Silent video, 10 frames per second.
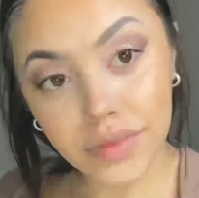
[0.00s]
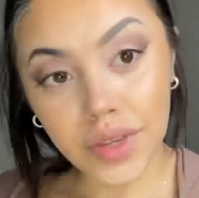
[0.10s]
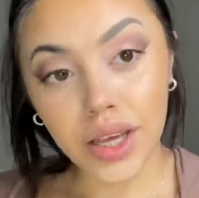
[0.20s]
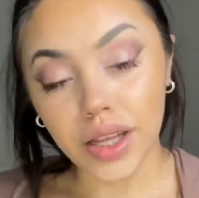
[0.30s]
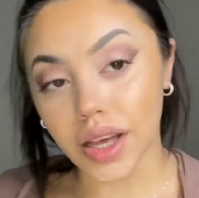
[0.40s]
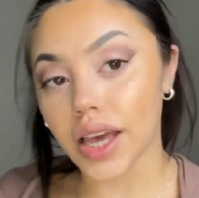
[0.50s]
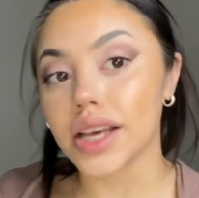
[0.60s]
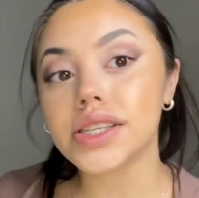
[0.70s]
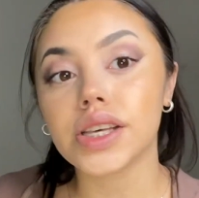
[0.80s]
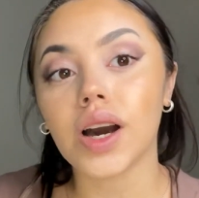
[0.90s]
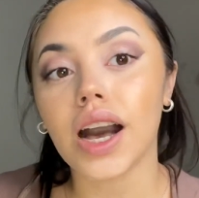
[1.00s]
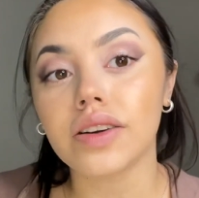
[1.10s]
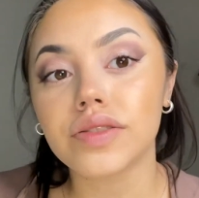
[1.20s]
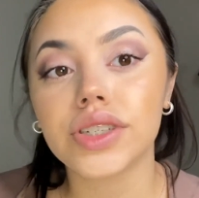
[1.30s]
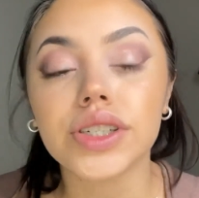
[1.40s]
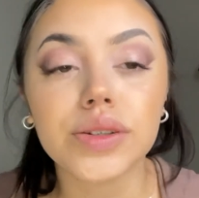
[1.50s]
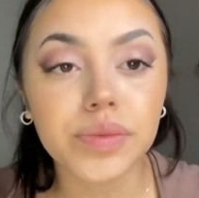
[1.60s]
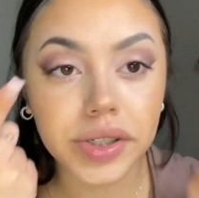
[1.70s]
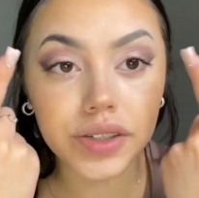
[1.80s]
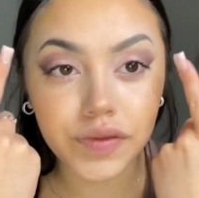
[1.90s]
Okay, so after
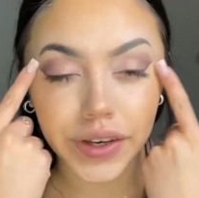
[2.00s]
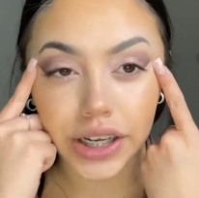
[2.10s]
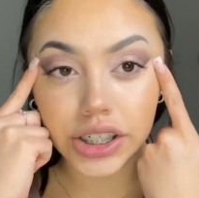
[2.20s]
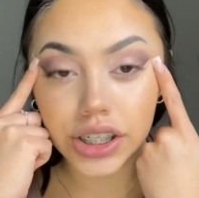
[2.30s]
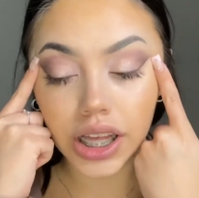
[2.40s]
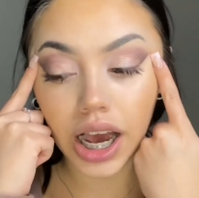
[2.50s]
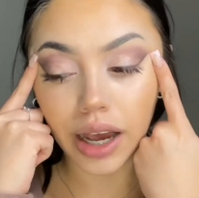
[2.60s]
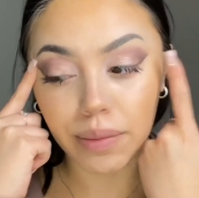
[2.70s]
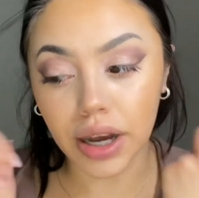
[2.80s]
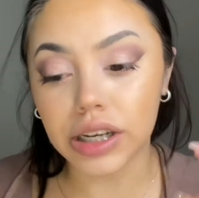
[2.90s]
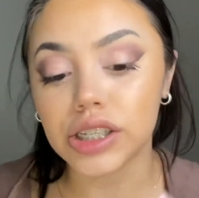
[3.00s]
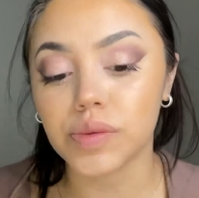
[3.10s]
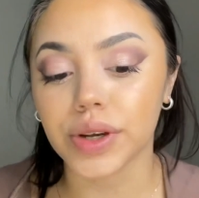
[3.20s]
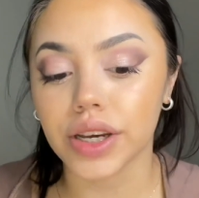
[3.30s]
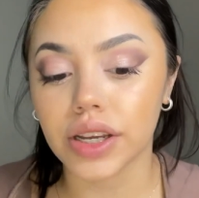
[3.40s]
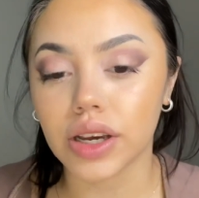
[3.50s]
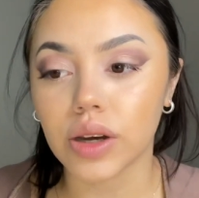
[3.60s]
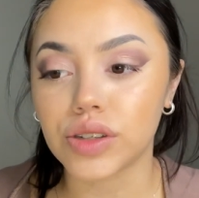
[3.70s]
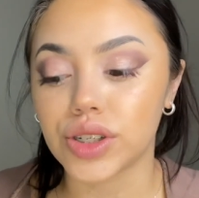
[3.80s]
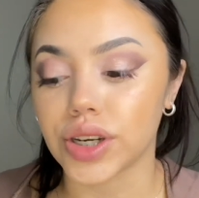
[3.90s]
we finish the eyebrows, we're gonna go
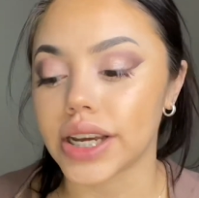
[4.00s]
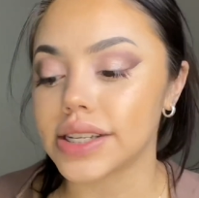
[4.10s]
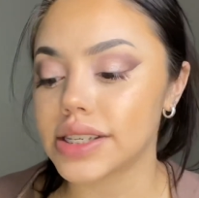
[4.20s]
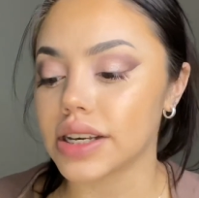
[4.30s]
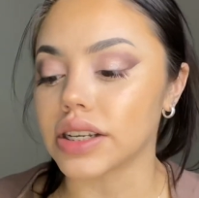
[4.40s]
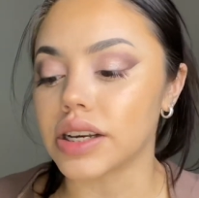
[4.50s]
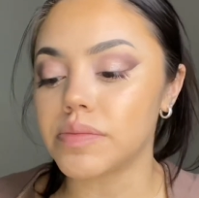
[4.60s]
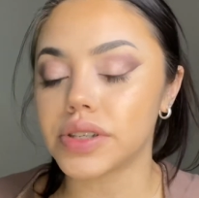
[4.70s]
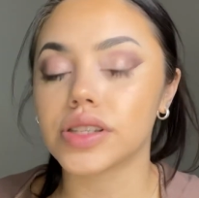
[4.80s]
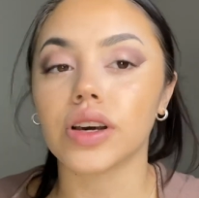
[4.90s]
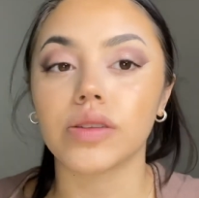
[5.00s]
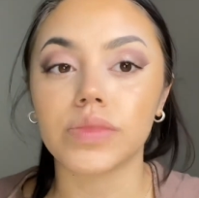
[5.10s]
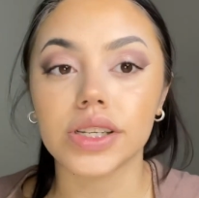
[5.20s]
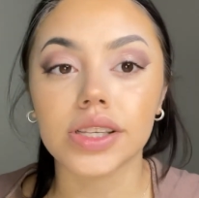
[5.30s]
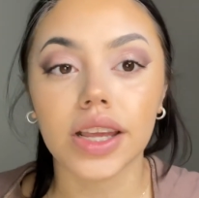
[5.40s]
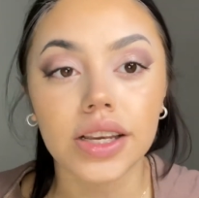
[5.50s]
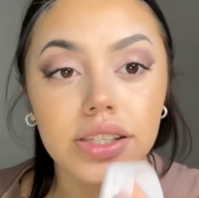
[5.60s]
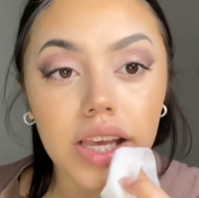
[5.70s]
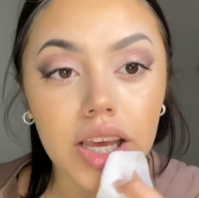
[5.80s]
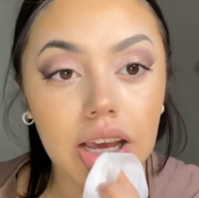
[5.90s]
straight into lips. So I'm just gonna
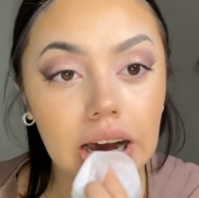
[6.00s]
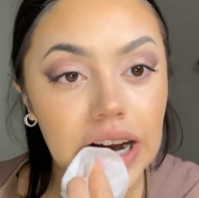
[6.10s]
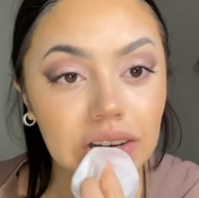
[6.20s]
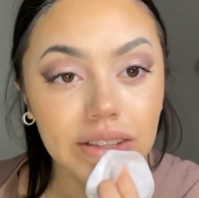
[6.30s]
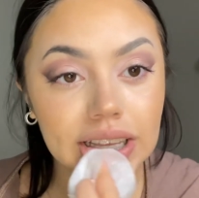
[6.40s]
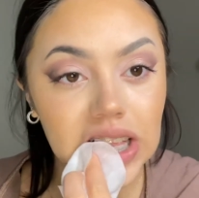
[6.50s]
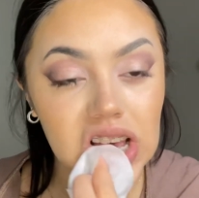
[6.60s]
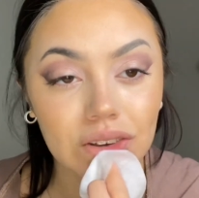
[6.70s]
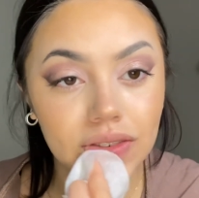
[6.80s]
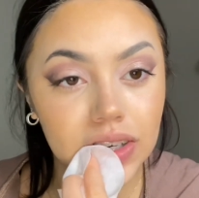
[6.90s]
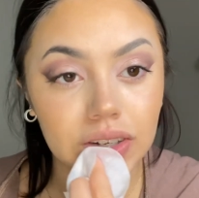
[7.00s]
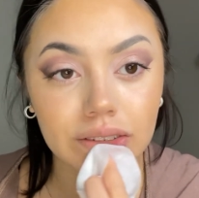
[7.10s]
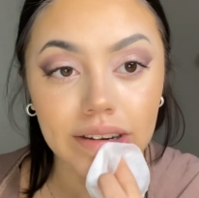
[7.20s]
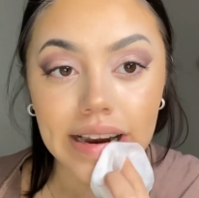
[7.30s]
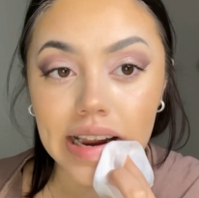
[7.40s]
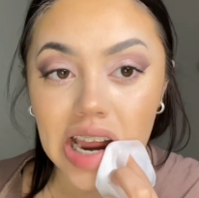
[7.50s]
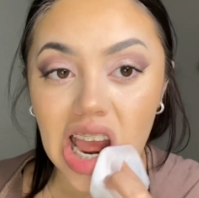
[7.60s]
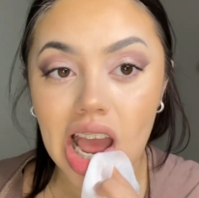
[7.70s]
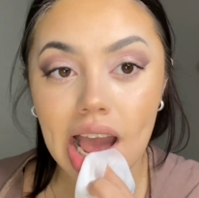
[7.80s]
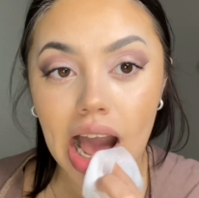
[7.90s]
take off the leftover
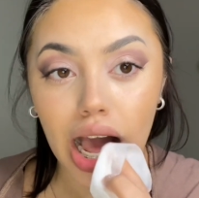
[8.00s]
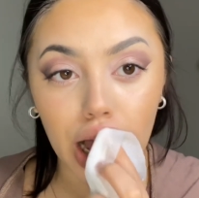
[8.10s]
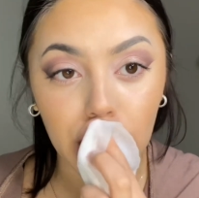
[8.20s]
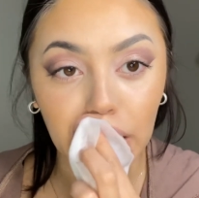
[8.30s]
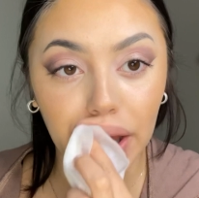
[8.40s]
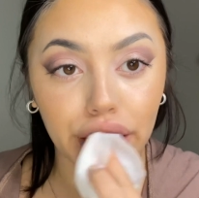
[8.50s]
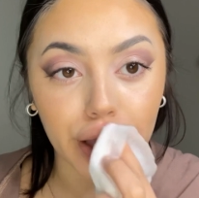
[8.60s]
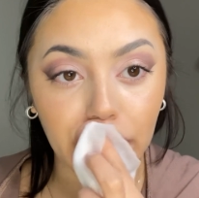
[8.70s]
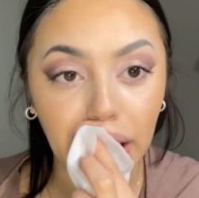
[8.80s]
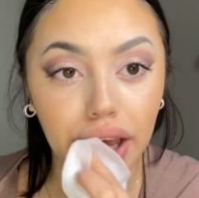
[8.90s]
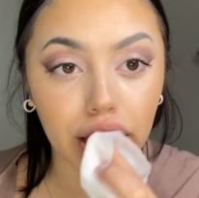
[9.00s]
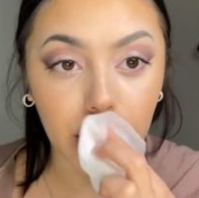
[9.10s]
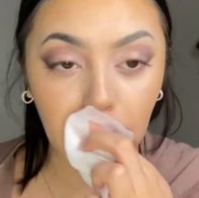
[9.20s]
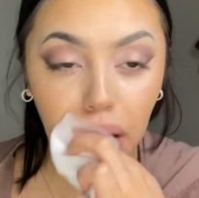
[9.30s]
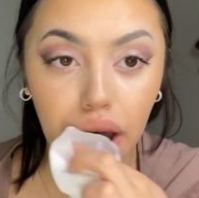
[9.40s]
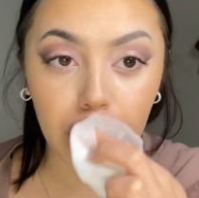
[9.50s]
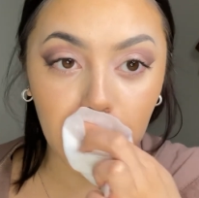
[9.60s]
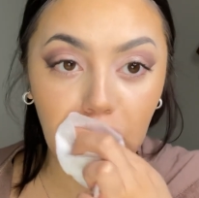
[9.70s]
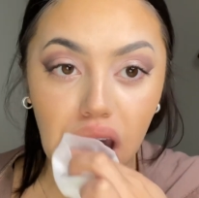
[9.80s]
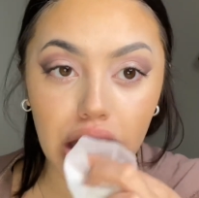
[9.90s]
highlight
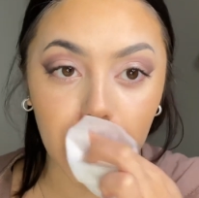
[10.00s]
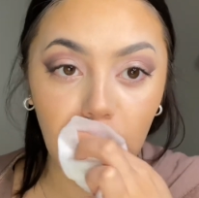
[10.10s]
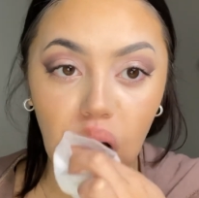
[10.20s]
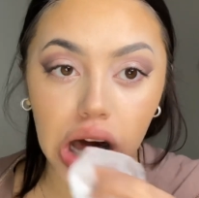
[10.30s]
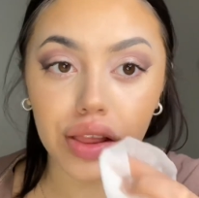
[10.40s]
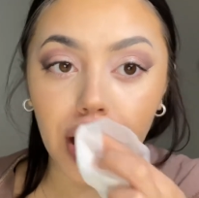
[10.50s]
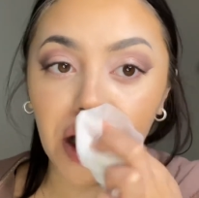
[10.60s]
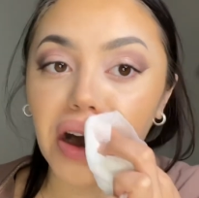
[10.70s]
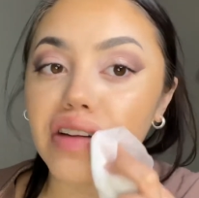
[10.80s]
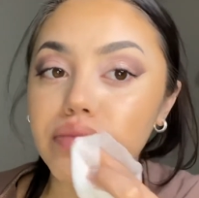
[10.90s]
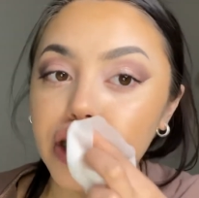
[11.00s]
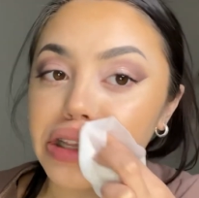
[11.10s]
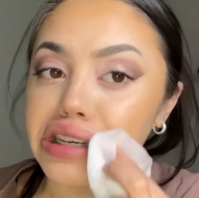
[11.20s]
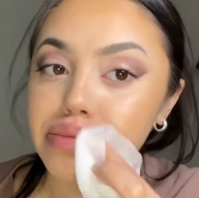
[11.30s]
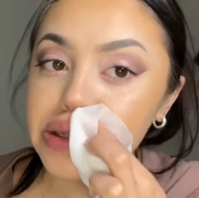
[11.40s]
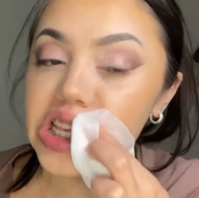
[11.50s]
and all that off my lips.